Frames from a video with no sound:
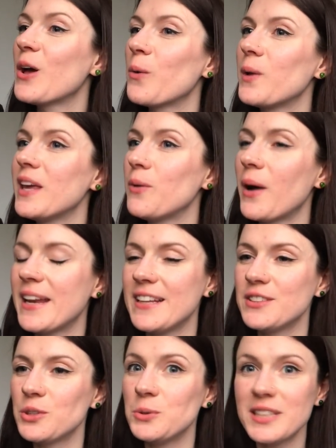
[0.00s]
we went
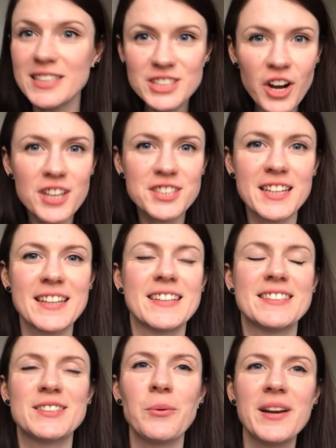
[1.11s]
into discharging.
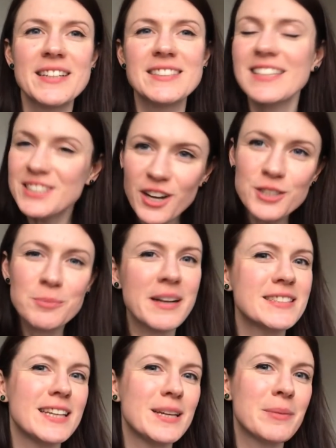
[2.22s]
So we're going to discharge
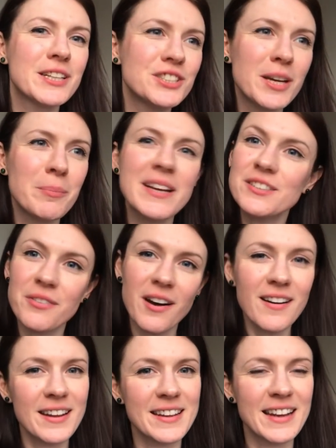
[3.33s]
Betty because she appears
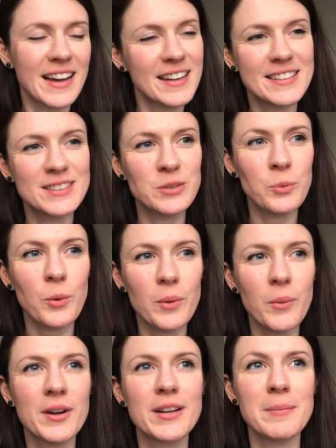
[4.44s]
fine. And what we
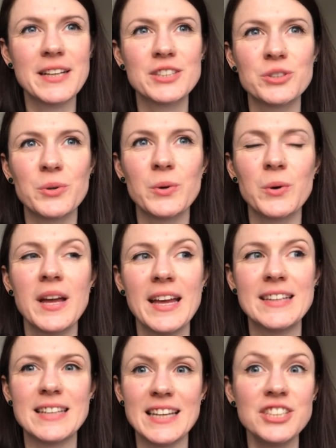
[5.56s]
want to make sure
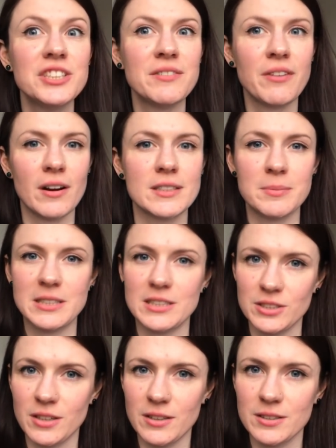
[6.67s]
is, is she fine to be
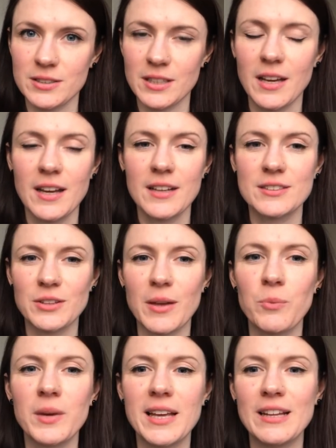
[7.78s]
discharged? So
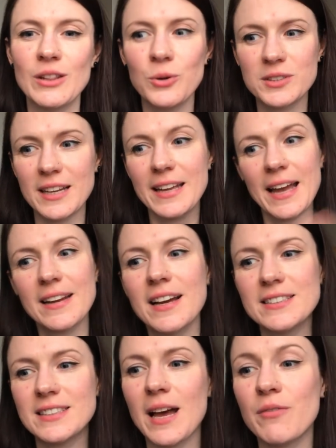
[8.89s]
then we looked again at a
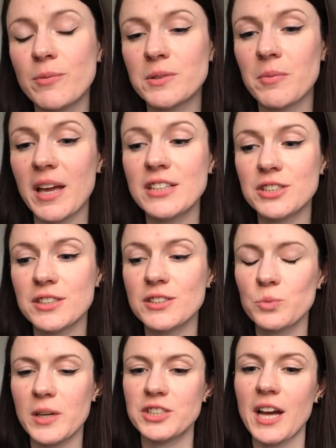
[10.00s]
set of
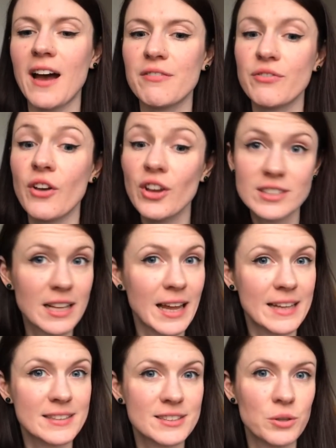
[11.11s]
observations, which at a first
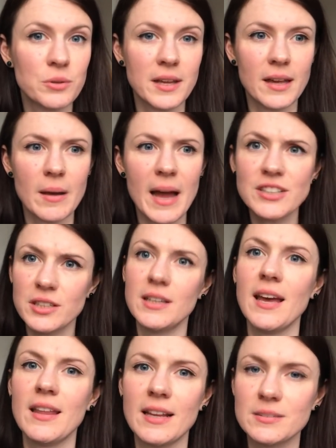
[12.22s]
glance, you think, actually,
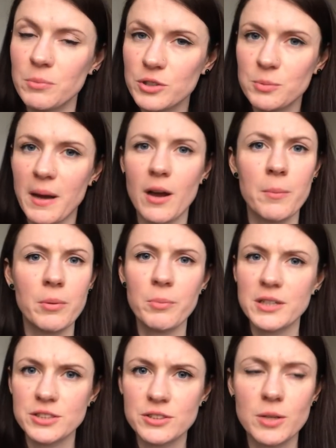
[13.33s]
yeah, that's much better. Her blood
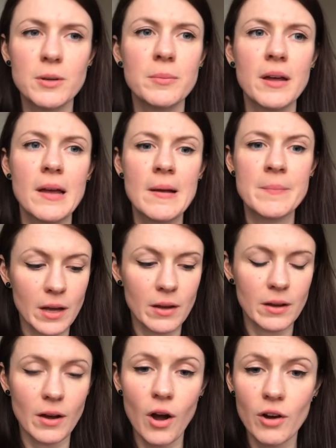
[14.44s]
pressure's come up,
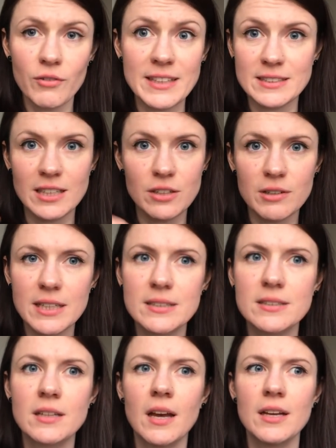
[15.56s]
her heart rate's
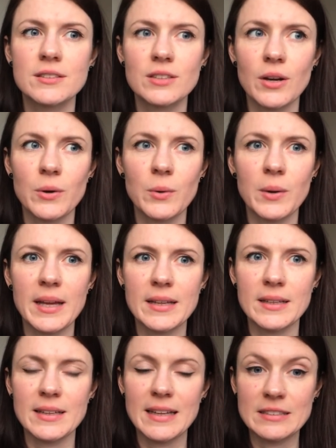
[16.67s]
decreased, so
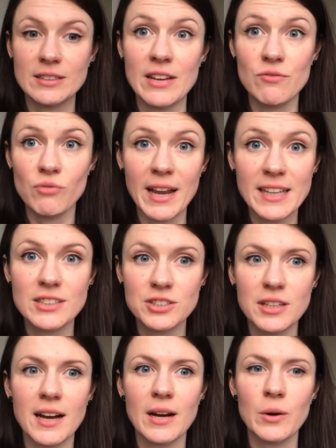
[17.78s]
it, it's in range
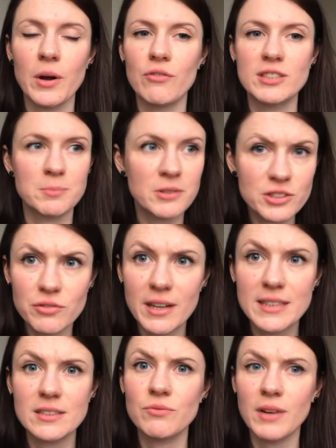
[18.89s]
now, her respiratory
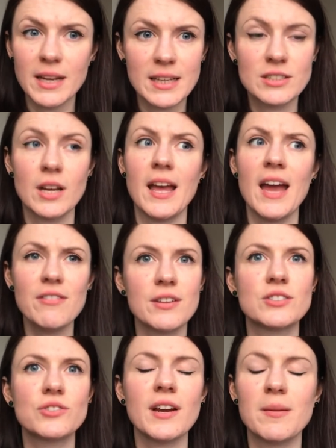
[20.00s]
rate's in range,
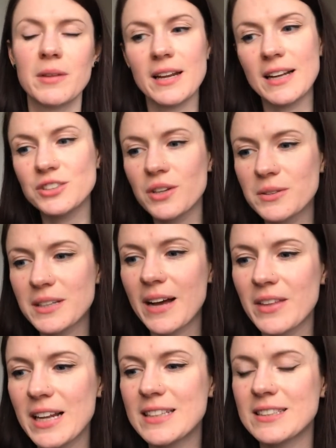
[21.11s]
everything's great. But then as you go down
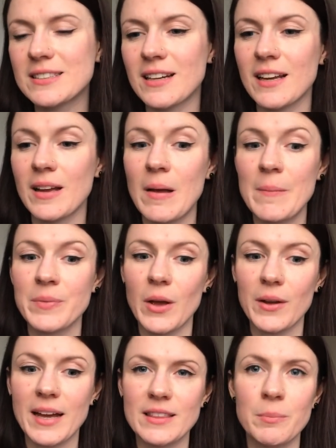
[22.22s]
the list, it's like,
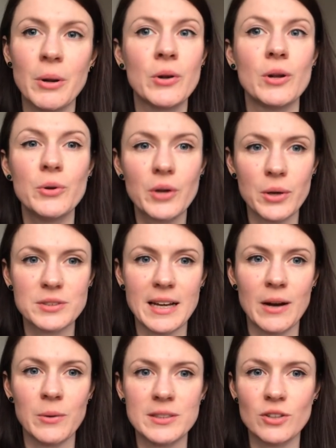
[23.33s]
okay, the blood glucose
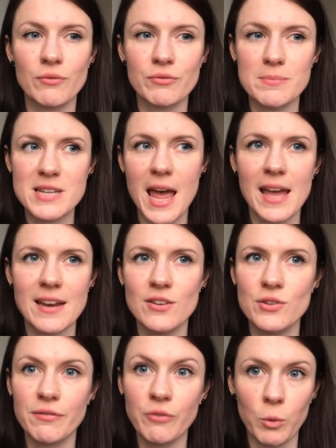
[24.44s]
now has gone from 10
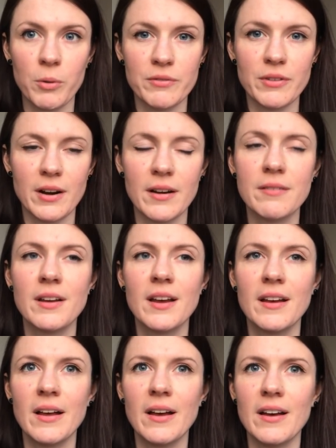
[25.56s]
to 4.5
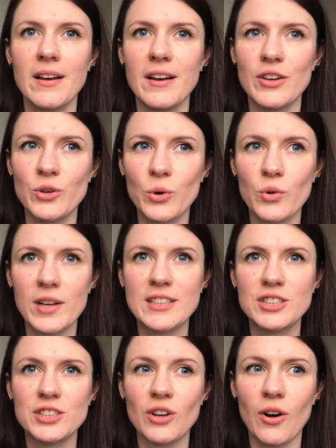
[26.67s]
her urine.
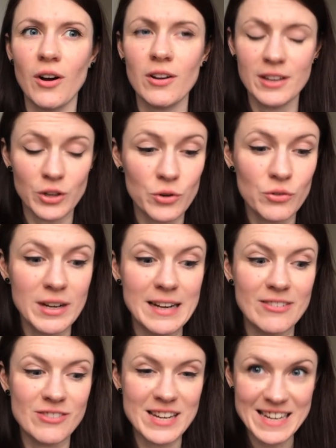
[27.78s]
She's got
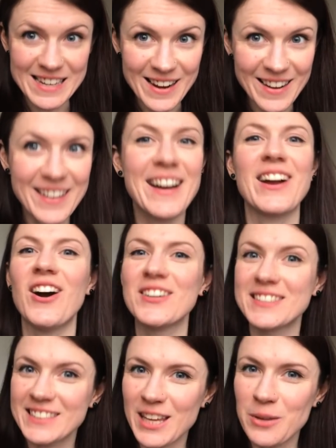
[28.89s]
oliguria. I
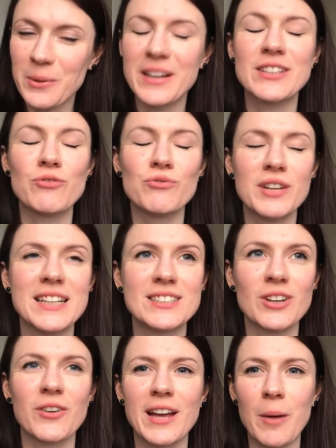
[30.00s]
can't say the word. really
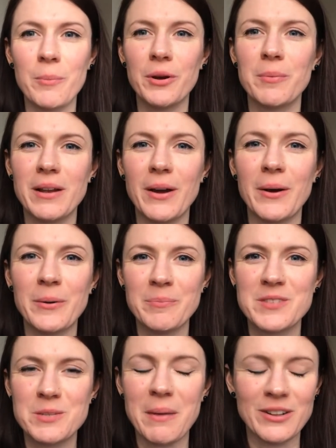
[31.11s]
sorry. I'll put it below.
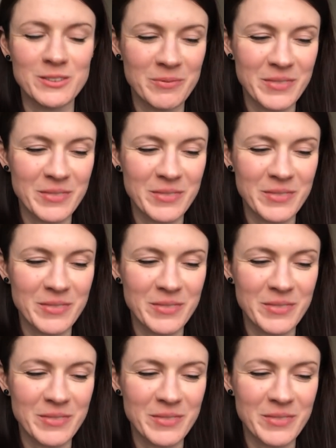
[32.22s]
Spelt